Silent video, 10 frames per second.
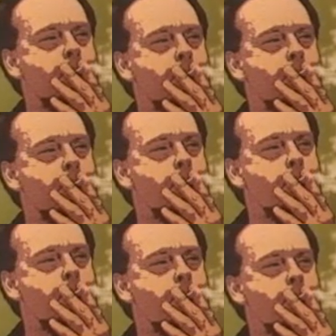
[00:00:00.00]

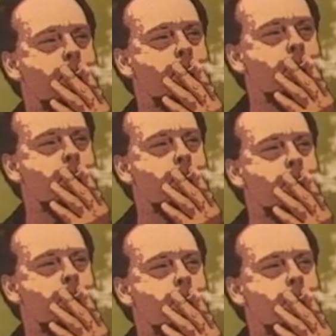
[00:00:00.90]

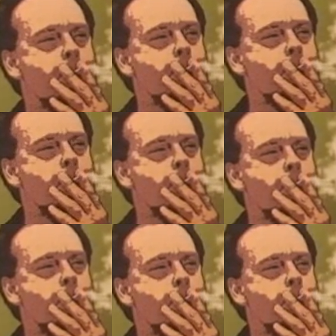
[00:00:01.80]

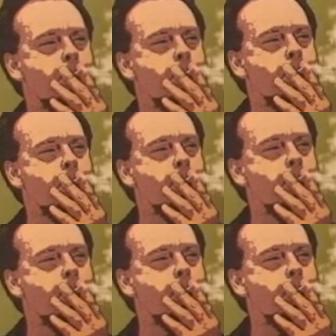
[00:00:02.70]

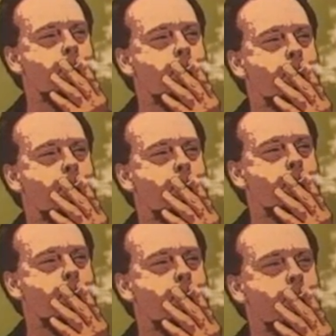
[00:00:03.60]

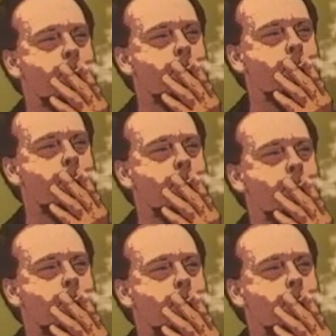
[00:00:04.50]

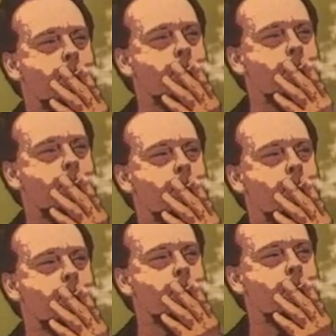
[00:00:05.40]

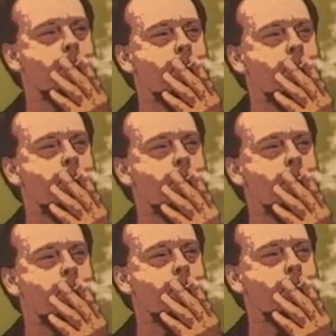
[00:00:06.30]
The person shown says nothing.